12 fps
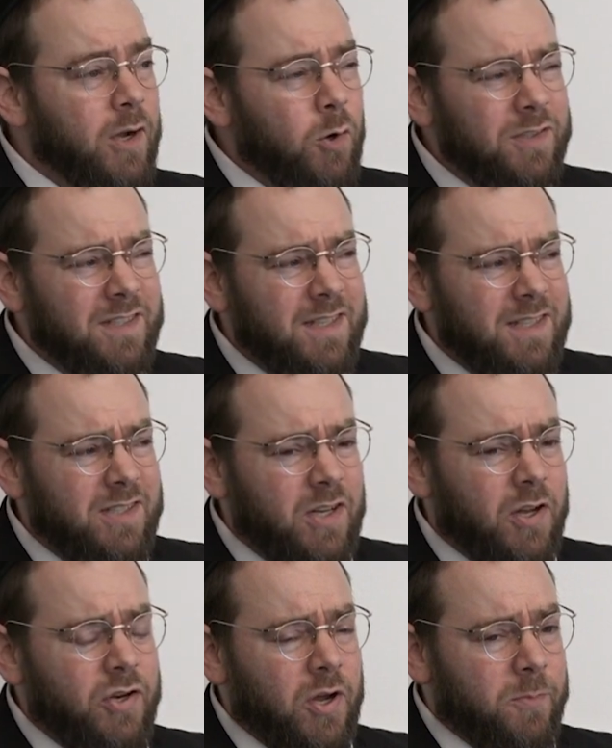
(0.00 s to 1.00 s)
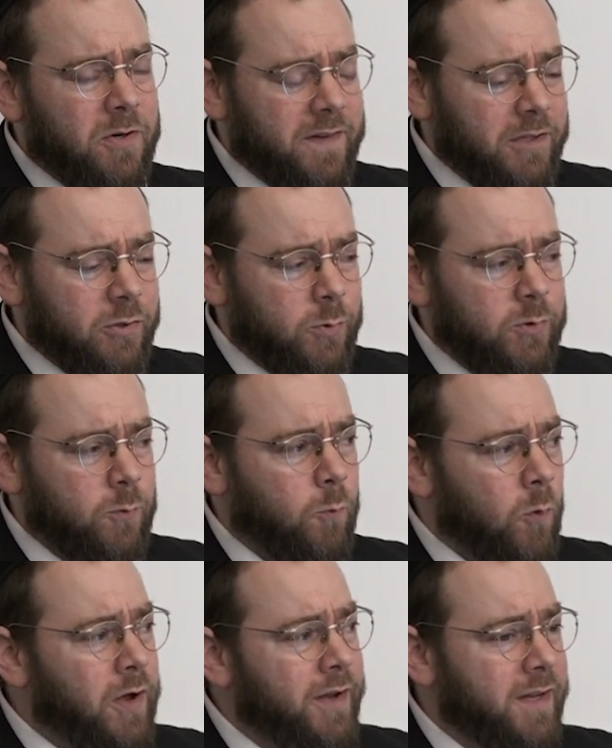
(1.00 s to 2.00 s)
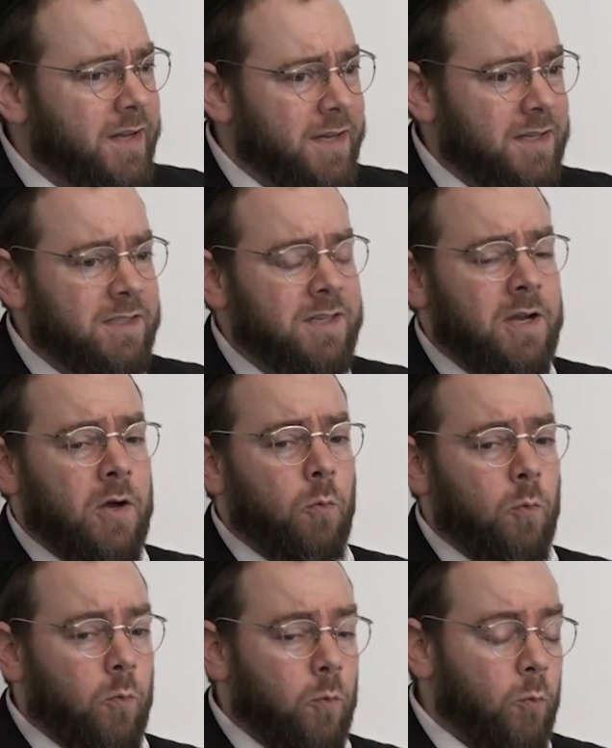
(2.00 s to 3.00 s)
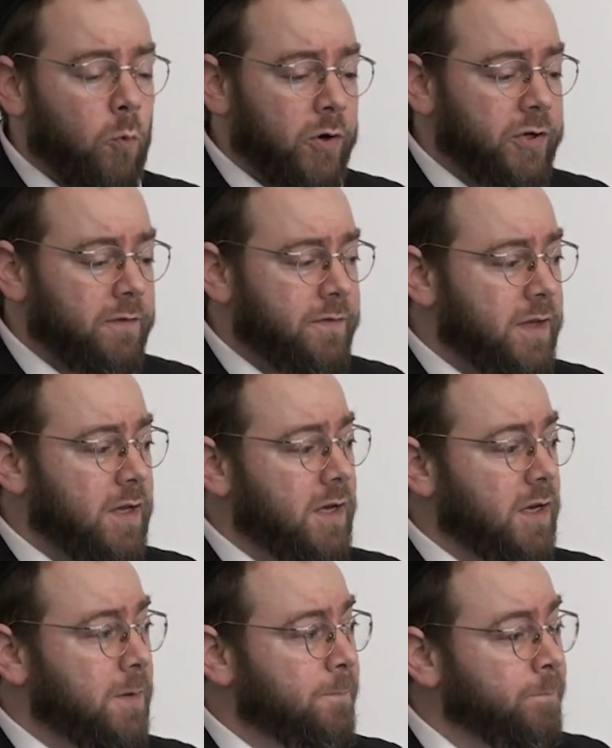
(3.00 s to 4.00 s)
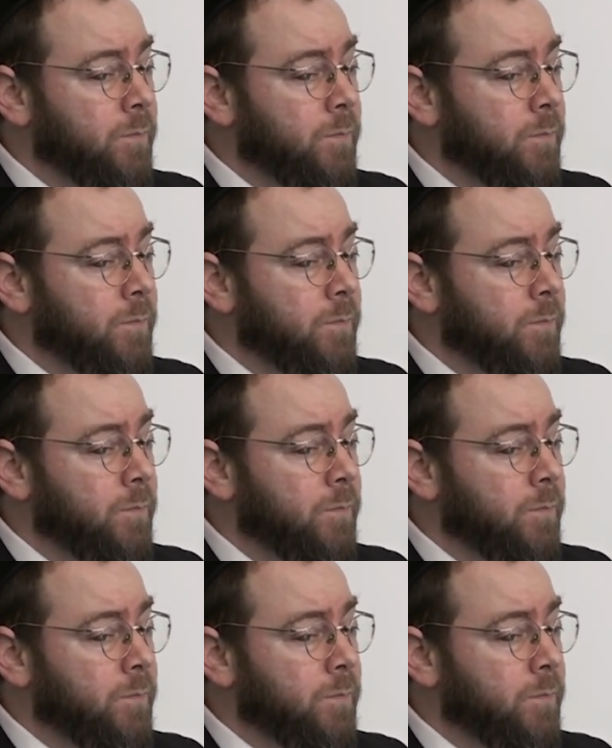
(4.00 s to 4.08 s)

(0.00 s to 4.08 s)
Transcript: causes a number of issues. One is, one of the